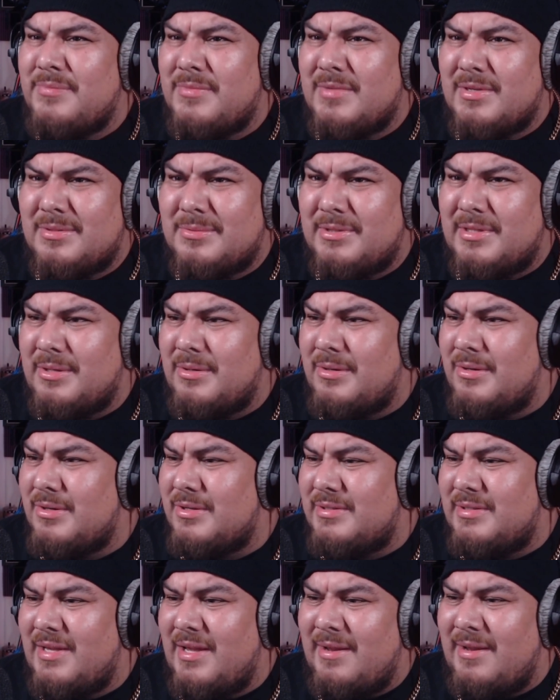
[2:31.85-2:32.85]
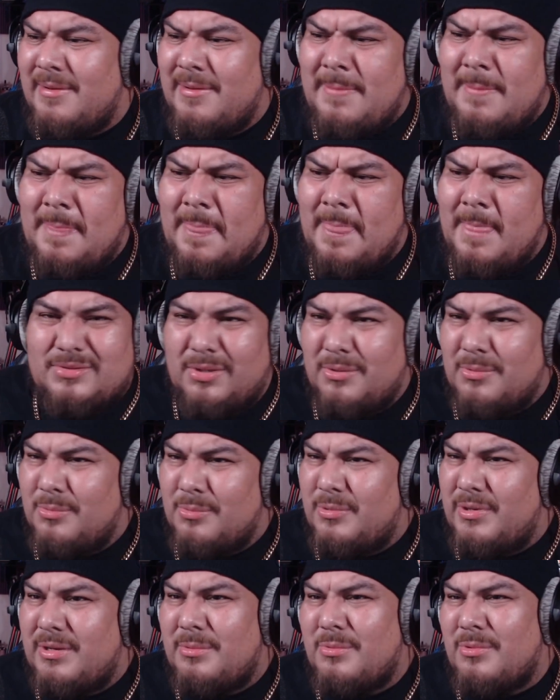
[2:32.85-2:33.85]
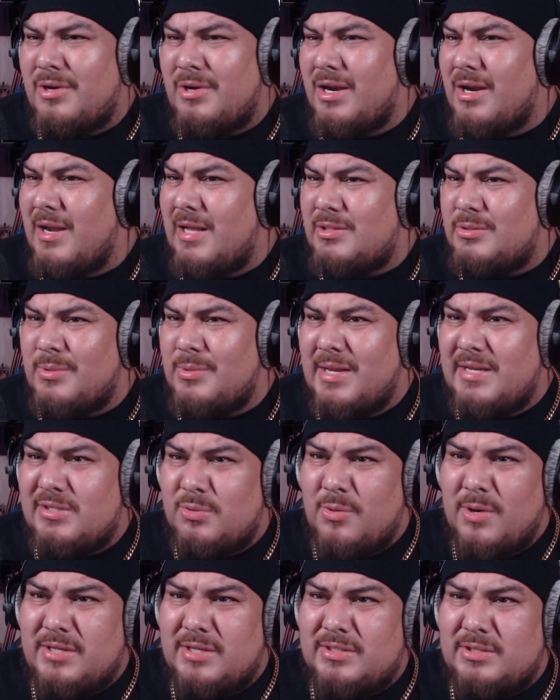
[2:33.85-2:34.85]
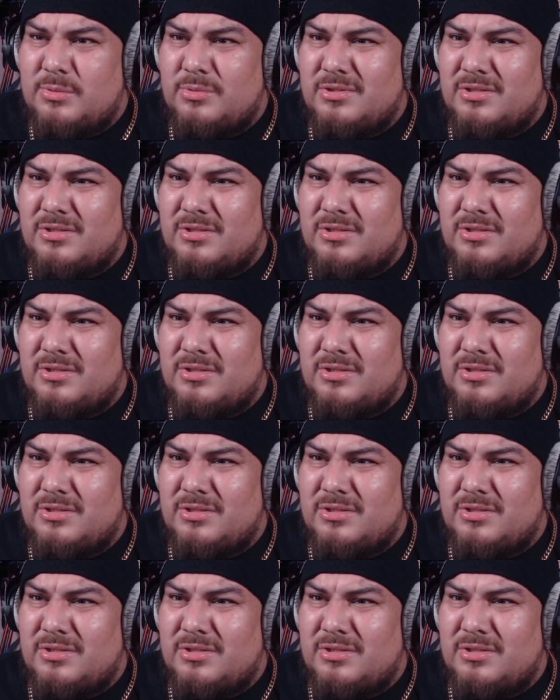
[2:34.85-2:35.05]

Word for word: This is what they don't understand. So we, we're not allowed to ask questions.